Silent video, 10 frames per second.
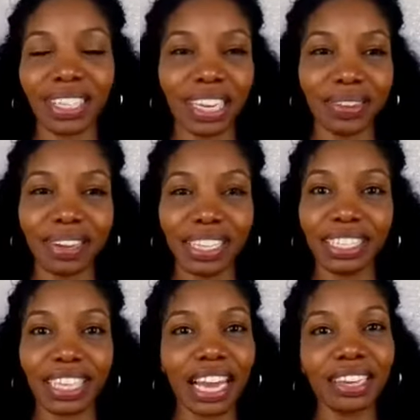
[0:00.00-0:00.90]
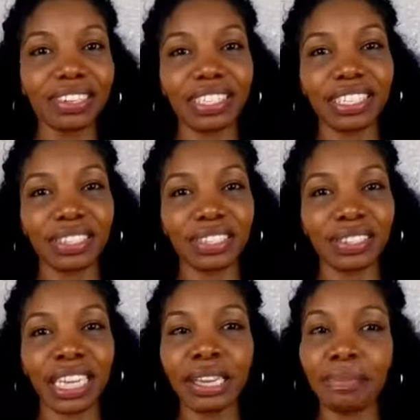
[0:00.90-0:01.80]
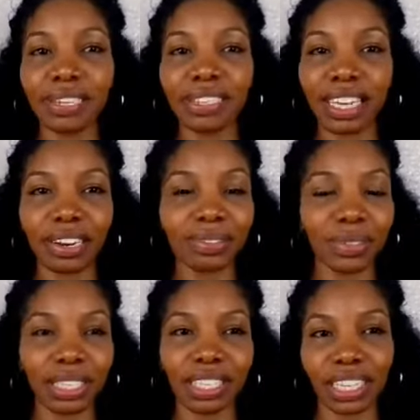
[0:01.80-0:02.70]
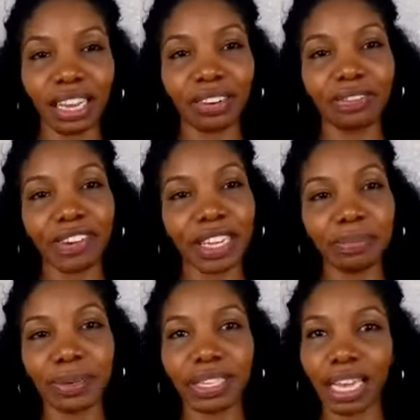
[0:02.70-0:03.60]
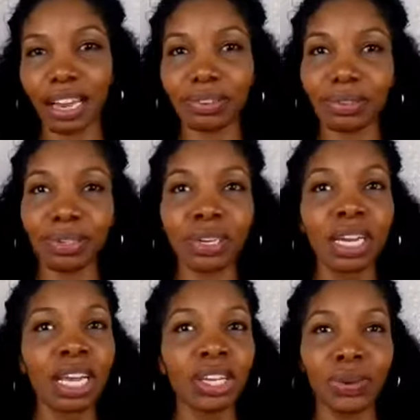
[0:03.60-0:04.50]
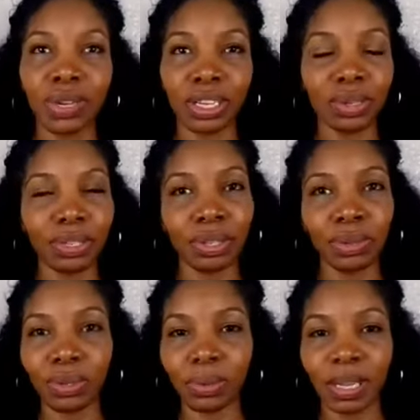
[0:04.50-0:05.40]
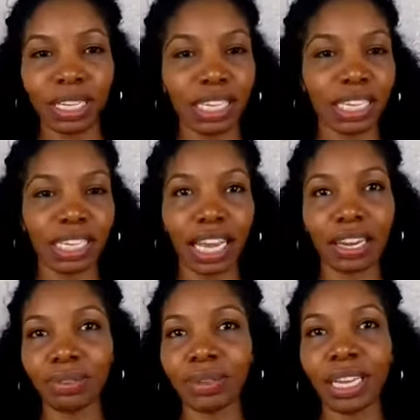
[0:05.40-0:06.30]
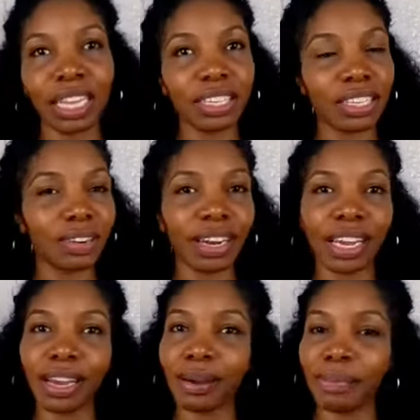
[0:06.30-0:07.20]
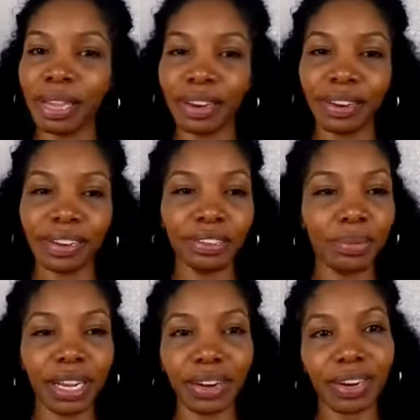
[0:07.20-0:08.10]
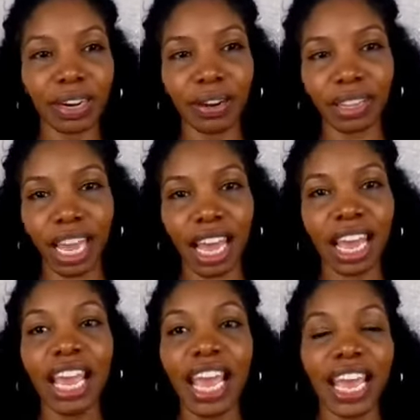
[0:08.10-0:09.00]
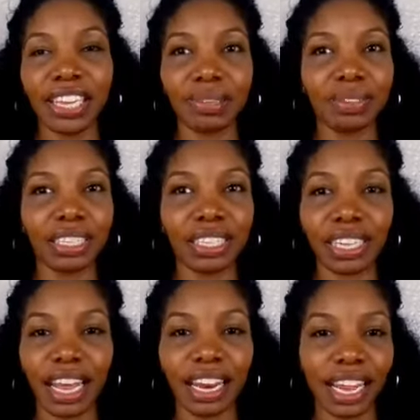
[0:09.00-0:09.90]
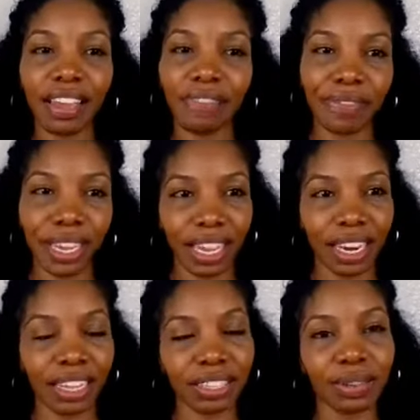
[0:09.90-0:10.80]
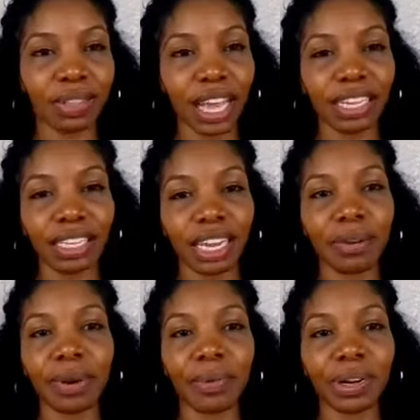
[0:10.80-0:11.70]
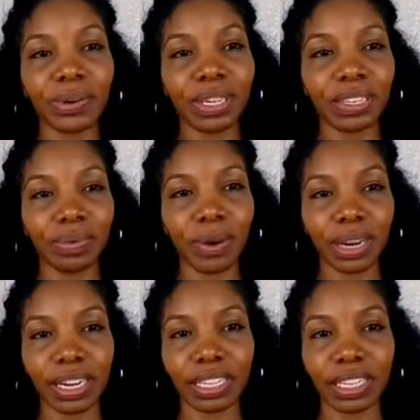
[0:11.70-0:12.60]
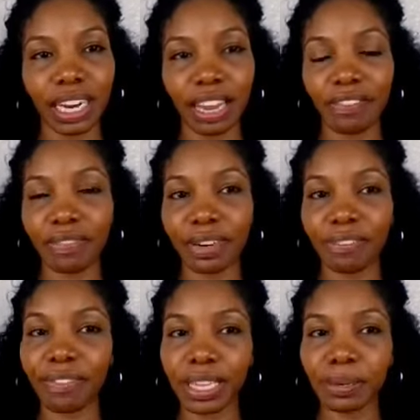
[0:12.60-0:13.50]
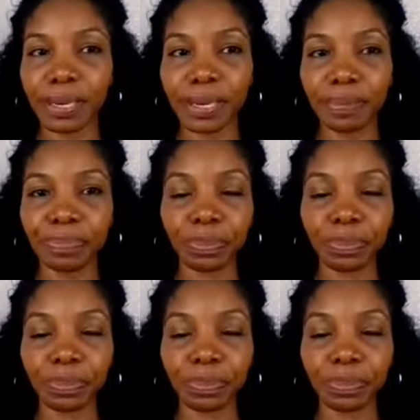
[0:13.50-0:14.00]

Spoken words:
Like you can set your email schedule, you can set your Facebook schedule, you can use Hootsuite to schedule Instagram and Twitter and all that. And you just set it and forget it. So that's kind of what we're going to work on today for Facebook.